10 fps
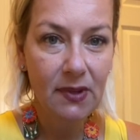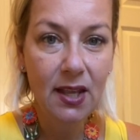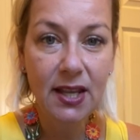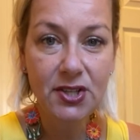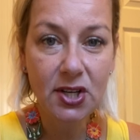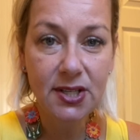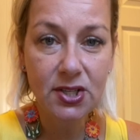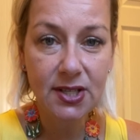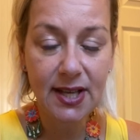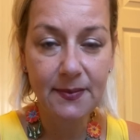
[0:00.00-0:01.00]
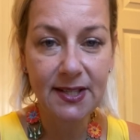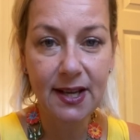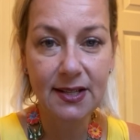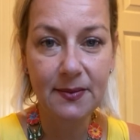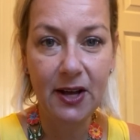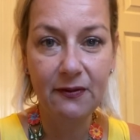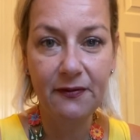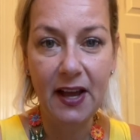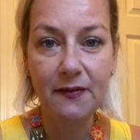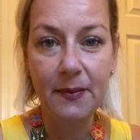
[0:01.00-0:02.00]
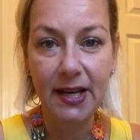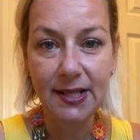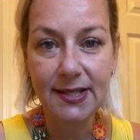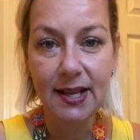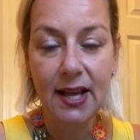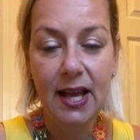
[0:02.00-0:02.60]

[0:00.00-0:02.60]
Each audition time slot is about 5 minutes,